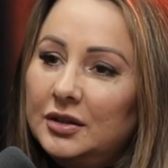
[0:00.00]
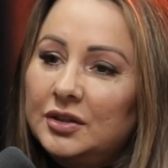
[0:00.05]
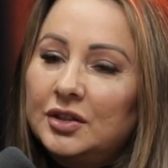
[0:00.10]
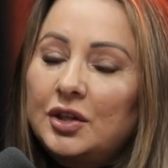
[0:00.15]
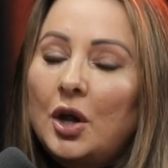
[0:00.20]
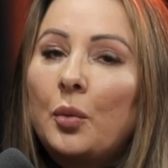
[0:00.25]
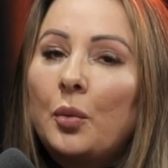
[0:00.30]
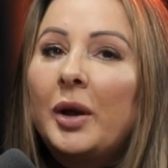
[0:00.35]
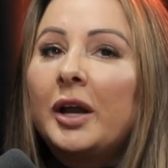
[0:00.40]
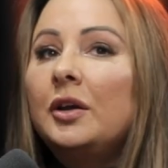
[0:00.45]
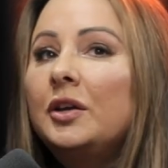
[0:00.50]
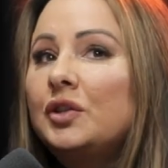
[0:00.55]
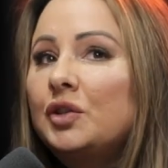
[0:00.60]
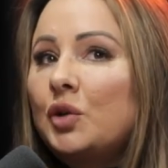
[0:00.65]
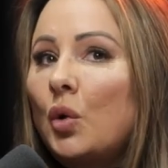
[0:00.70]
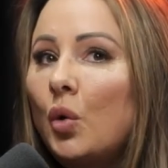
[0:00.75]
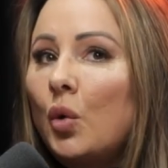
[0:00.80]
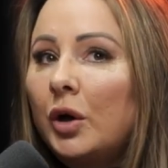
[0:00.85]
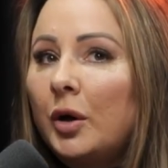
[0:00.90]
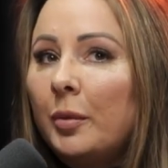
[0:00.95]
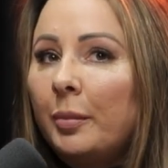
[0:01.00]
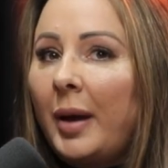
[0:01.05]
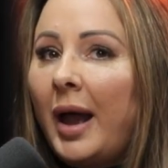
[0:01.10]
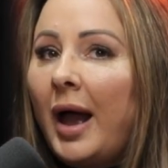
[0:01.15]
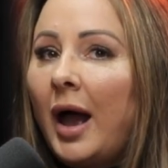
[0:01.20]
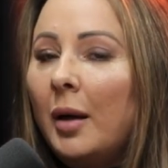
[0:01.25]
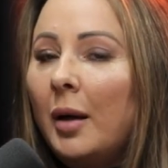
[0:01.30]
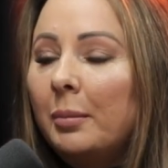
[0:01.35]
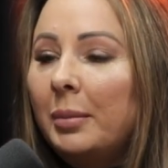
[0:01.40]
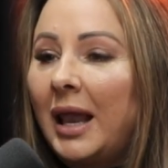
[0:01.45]
So we're going to talk
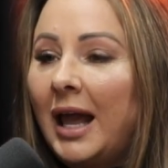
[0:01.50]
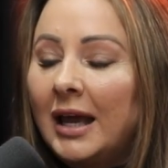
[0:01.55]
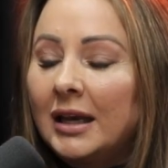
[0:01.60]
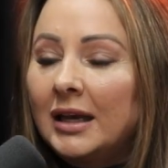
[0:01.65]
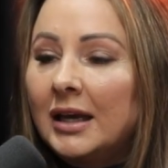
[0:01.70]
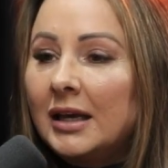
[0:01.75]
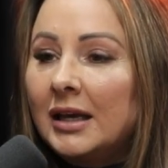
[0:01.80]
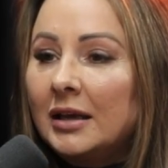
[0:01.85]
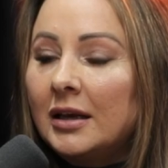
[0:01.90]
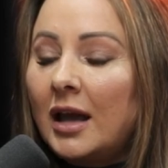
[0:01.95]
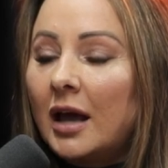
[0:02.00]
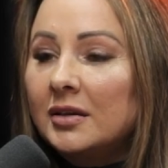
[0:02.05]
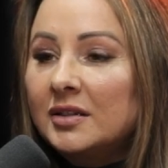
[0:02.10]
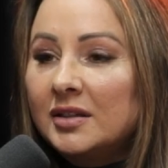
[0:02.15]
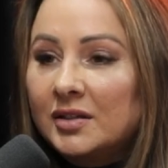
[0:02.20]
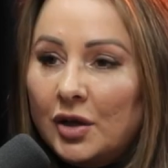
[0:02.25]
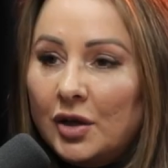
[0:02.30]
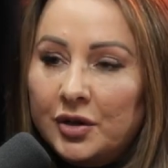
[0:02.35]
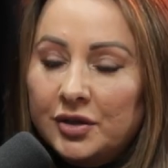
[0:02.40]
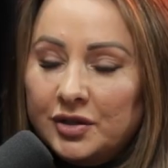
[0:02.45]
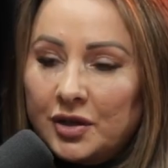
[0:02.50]
about planning in uncertain